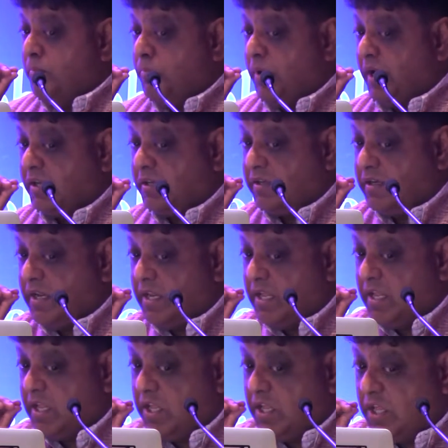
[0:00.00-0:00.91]
But
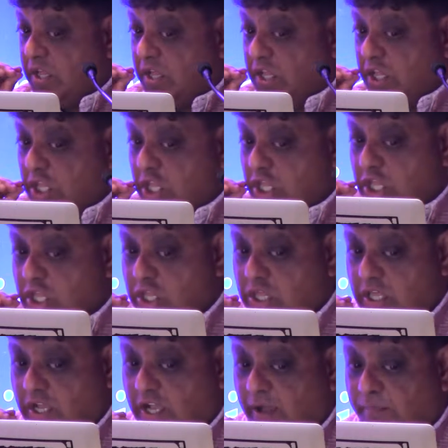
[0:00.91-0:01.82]

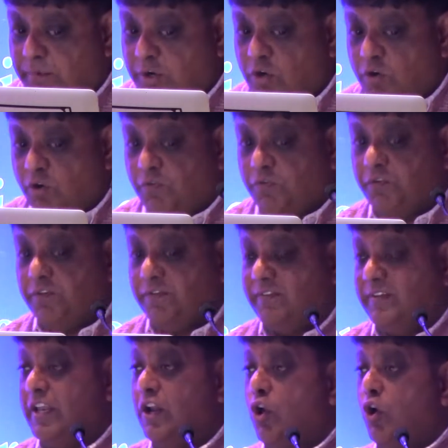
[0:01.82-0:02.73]
the government of
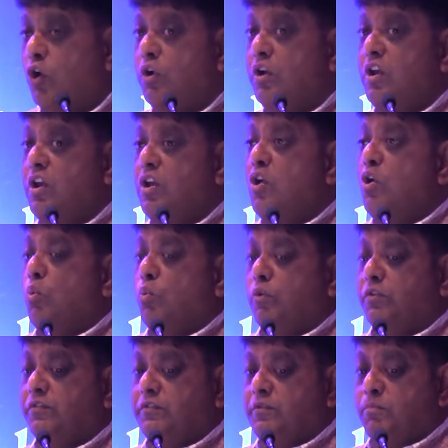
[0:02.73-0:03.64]
Ceylon
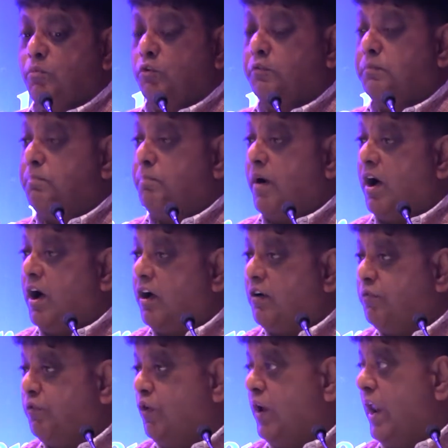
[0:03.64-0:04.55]
was the most
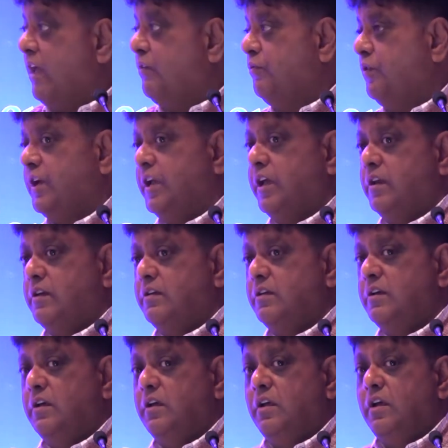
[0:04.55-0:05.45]
powerful advocate
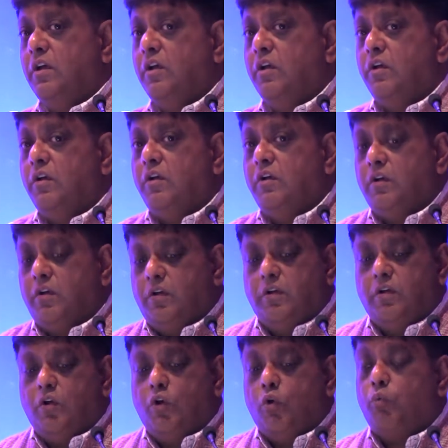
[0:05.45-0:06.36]

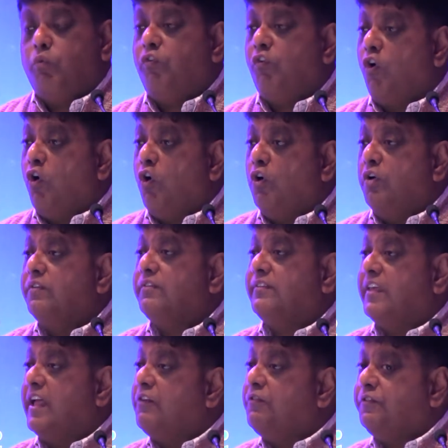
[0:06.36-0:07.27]
for
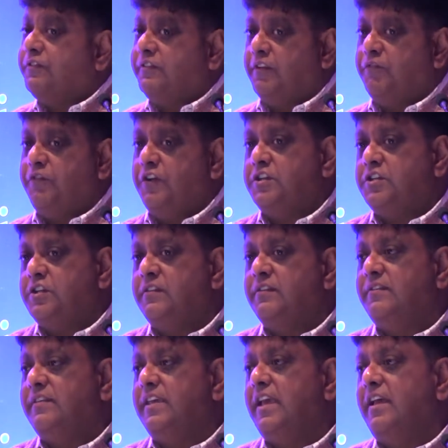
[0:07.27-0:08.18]

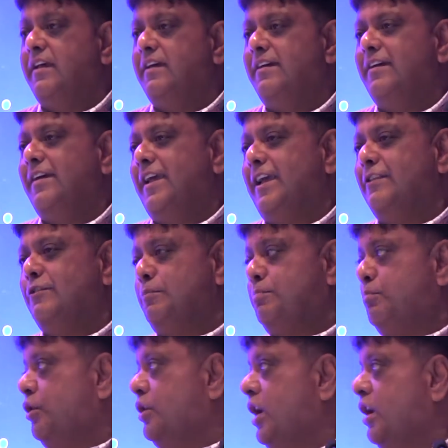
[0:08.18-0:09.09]
self-sufficiency in
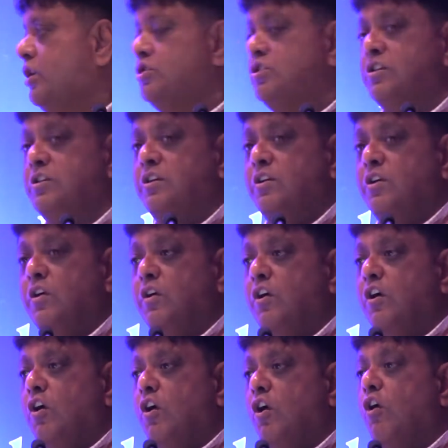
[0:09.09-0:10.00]
the production
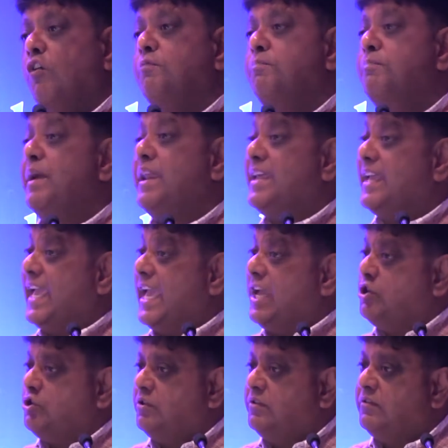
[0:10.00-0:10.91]
of
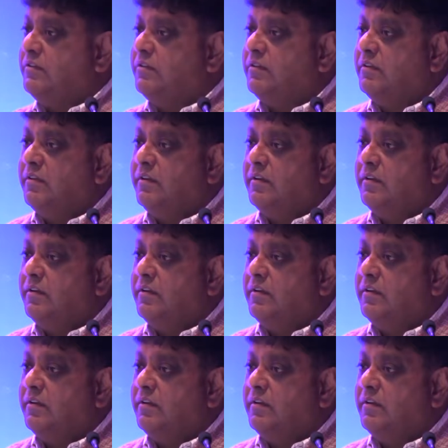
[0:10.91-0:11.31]
medications,